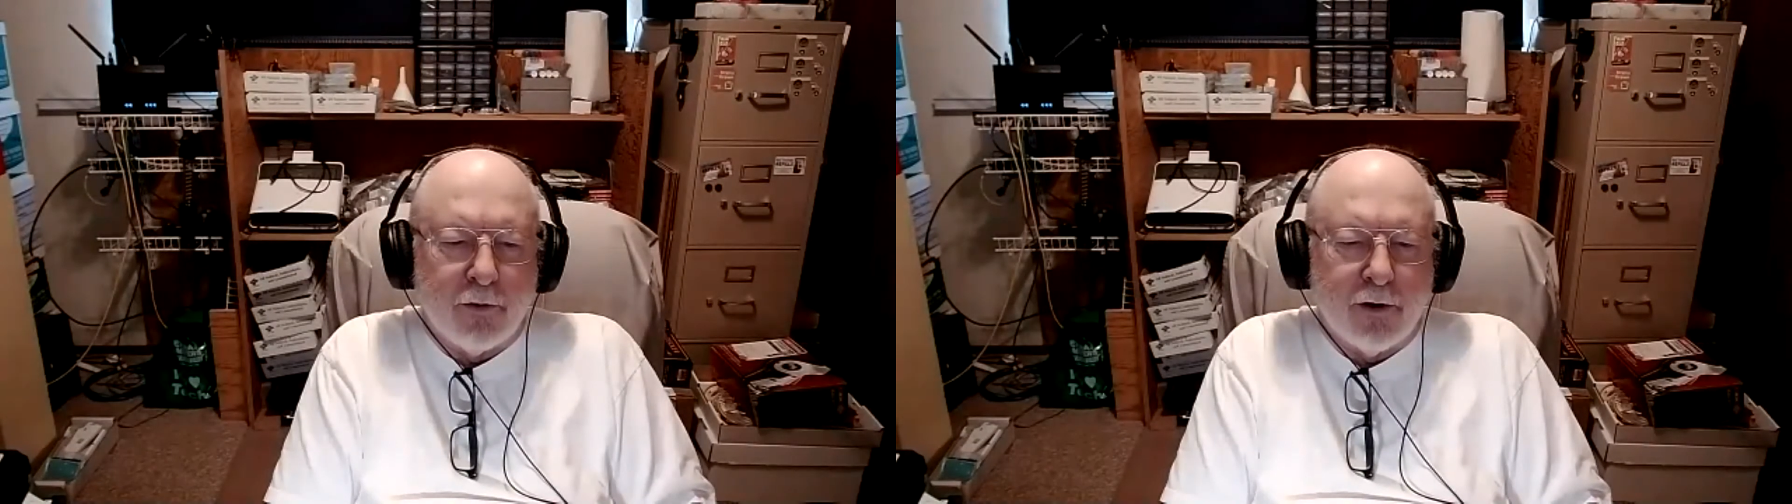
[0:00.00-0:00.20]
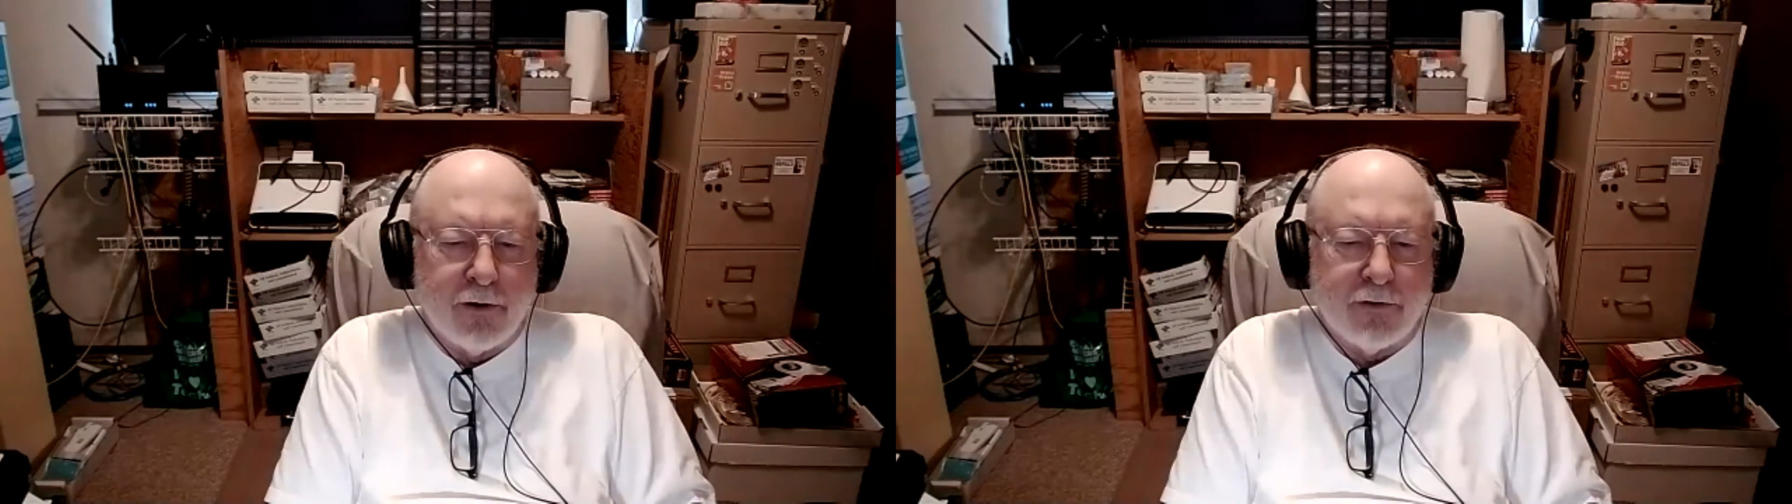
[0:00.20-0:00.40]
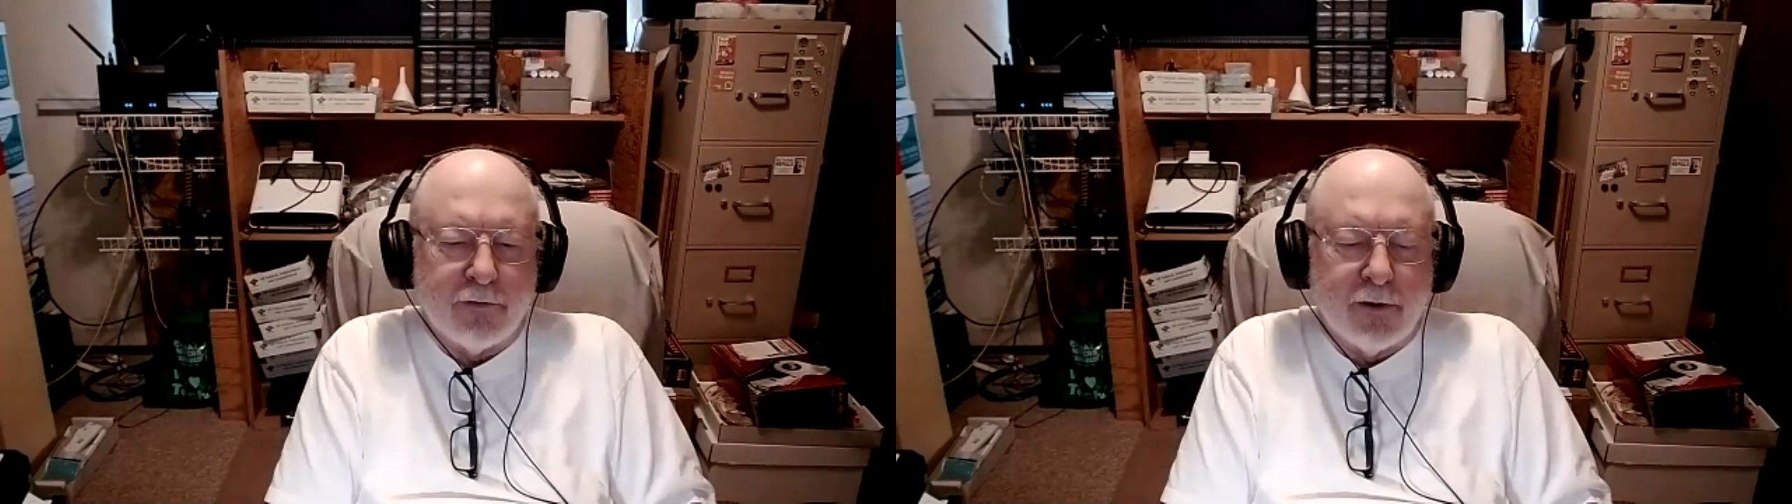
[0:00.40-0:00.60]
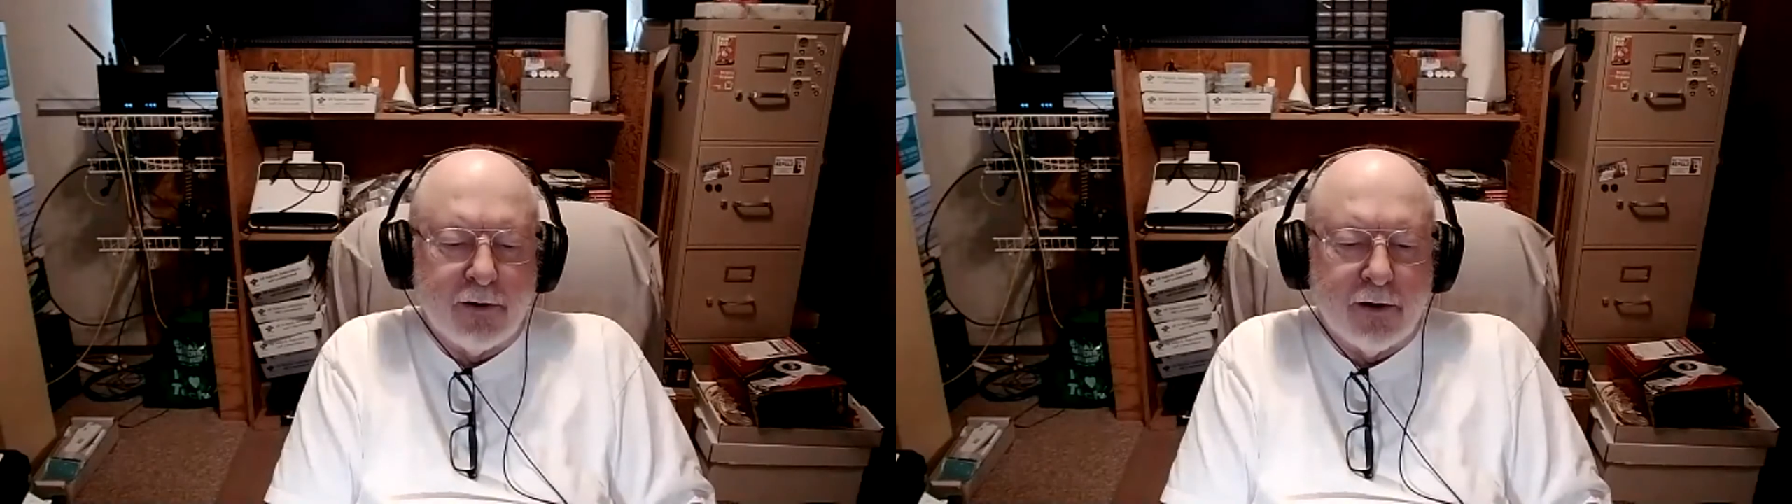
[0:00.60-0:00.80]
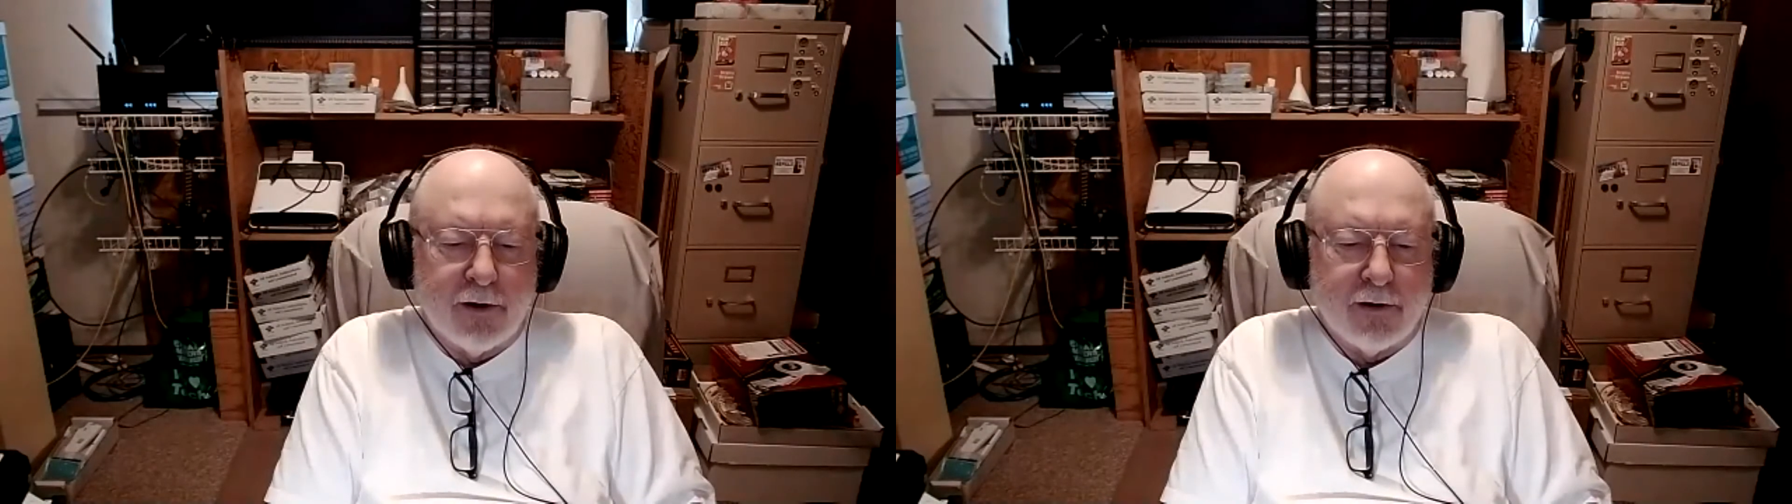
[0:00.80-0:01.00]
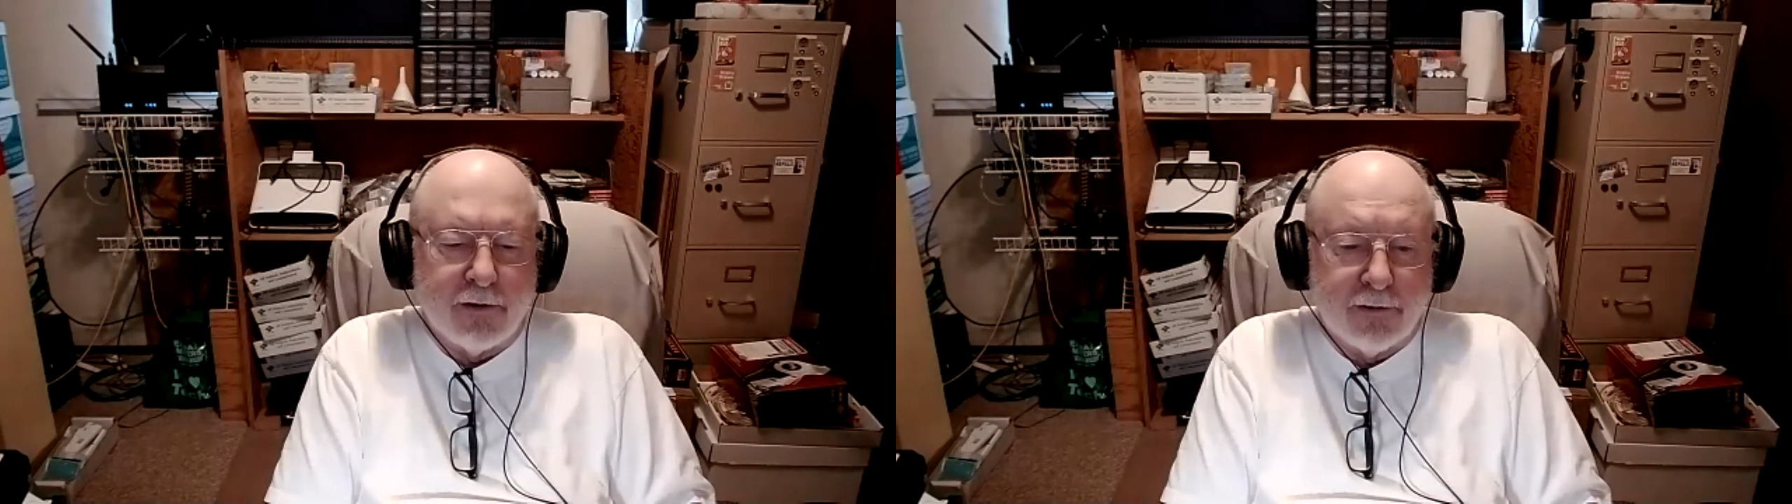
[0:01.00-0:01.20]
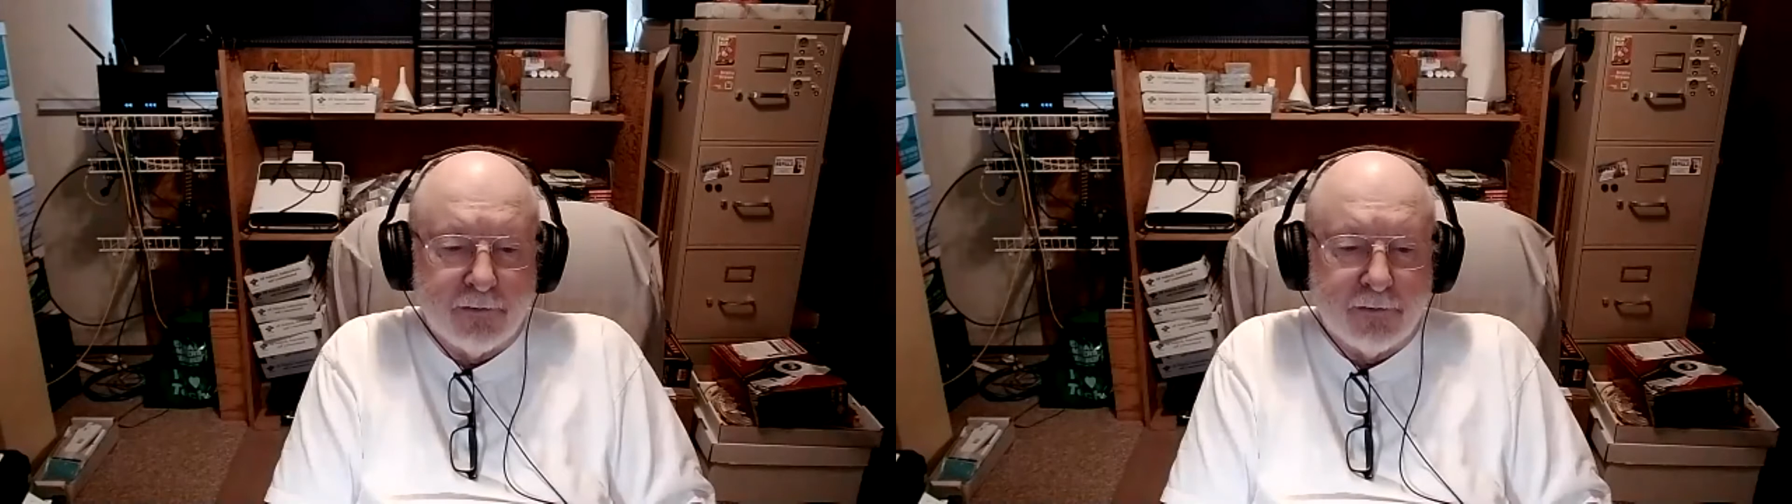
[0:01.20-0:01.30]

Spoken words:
kinds of antennas.